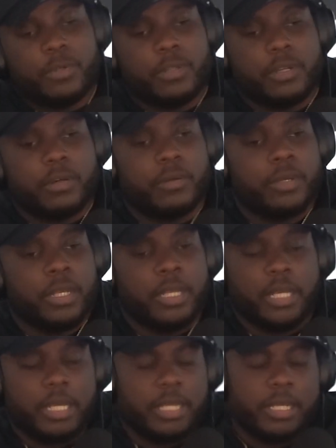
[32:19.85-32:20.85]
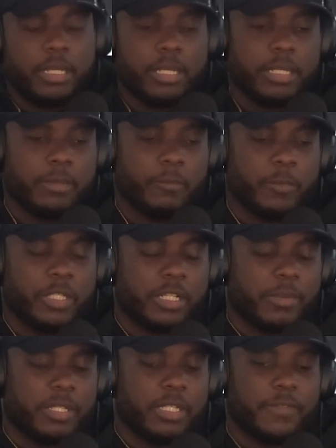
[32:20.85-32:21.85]
we
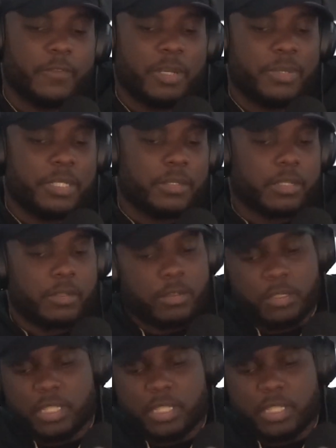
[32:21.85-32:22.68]
talked about this a few episodes ago,